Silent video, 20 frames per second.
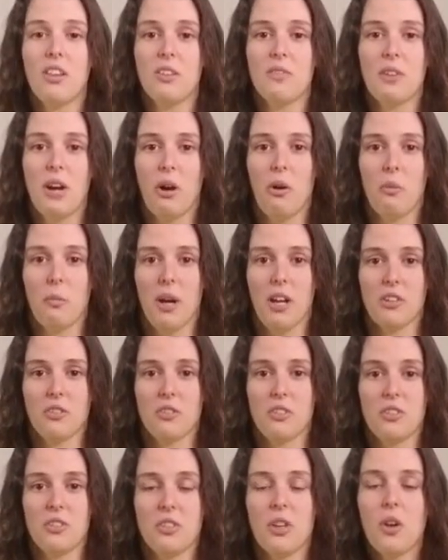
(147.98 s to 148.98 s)
the vowel
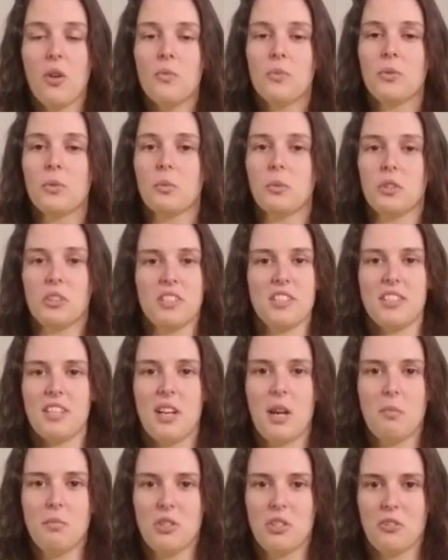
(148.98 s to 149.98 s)
mantras, we'll sit
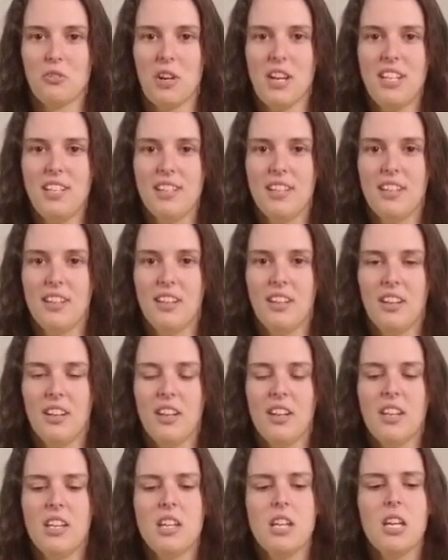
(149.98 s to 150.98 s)
up straight.
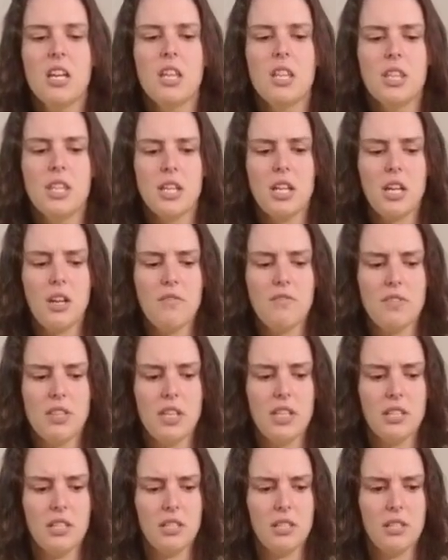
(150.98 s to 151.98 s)
Think of
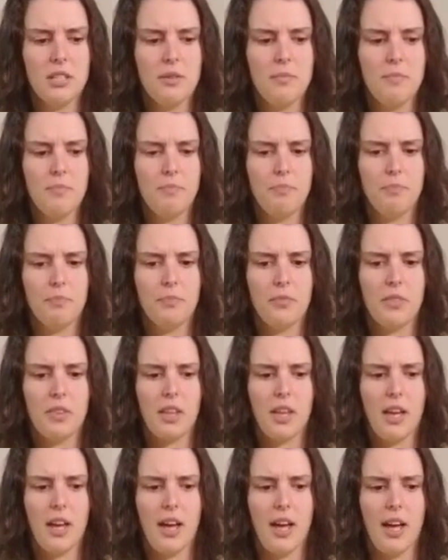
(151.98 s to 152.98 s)
this
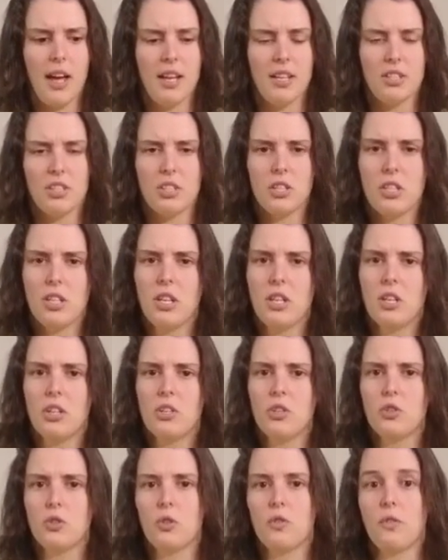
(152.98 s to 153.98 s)
as
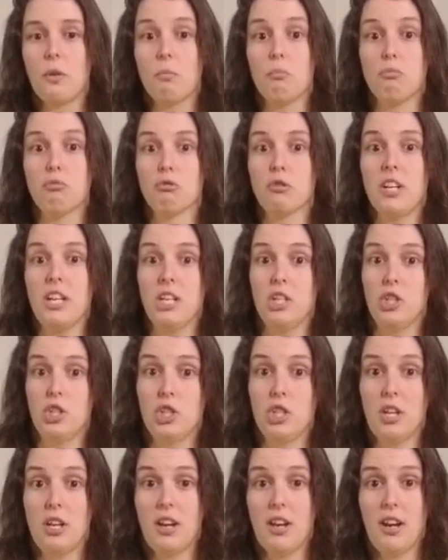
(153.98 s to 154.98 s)
sort of a
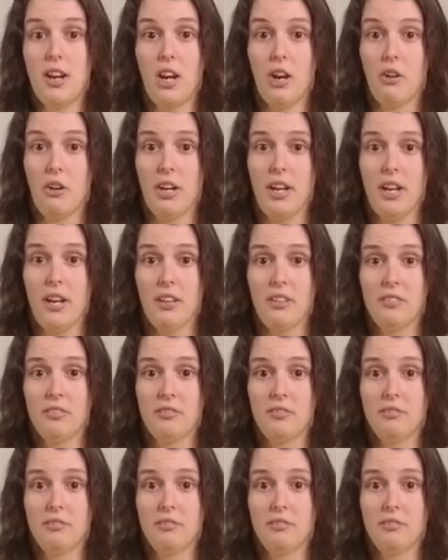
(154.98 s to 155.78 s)
bridge area